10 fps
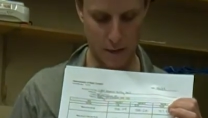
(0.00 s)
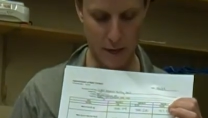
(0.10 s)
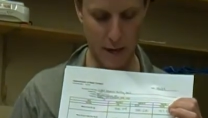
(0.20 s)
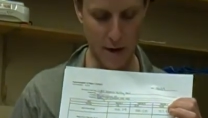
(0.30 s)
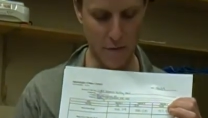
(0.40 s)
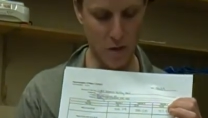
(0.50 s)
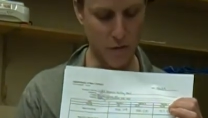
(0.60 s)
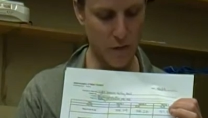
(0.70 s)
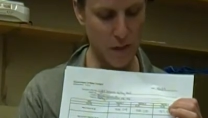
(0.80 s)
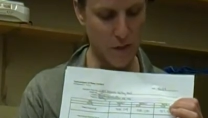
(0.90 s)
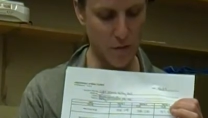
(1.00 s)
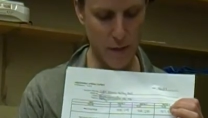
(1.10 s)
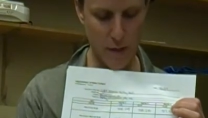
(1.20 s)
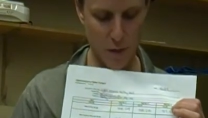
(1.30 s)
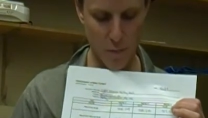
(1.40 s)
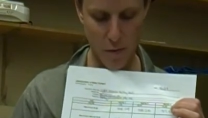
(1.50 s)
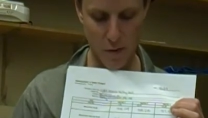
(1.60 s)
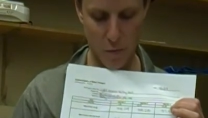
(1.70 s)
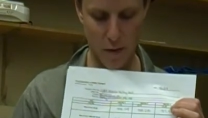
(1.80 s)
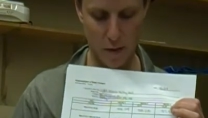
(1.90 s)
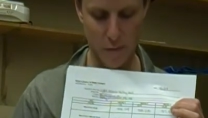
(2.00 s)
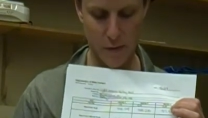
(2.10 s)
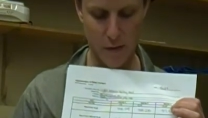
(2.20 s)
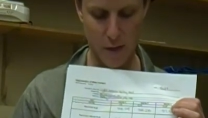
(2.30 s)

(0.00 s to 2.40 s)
The average of these three numbers becomes